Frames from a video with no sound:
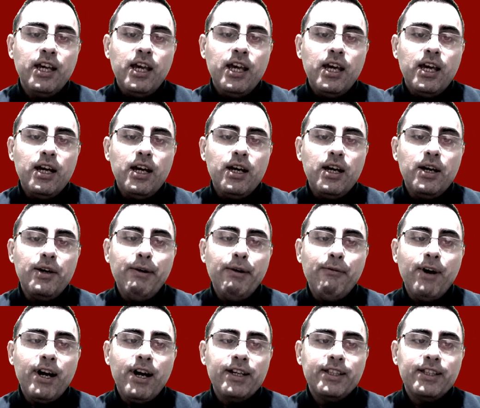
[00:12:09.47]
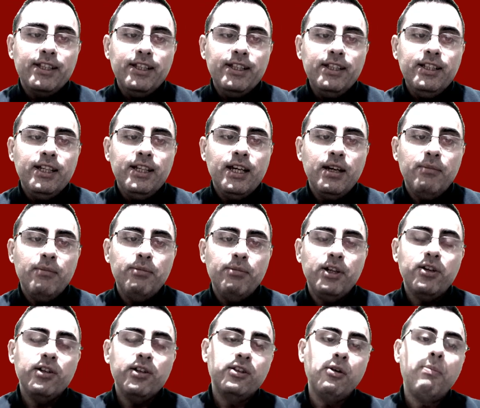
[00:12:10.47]
rewarded
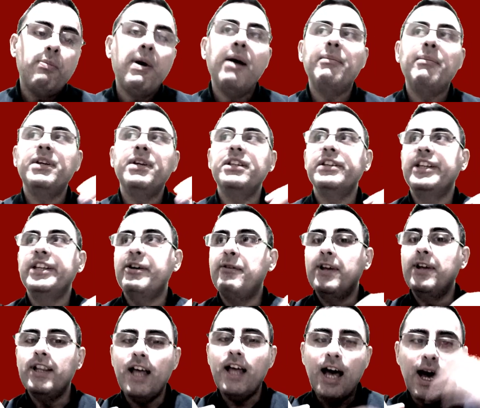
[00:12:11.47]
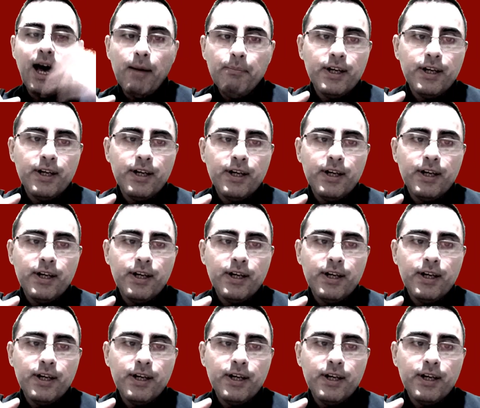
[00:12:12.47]
because dopamine level up,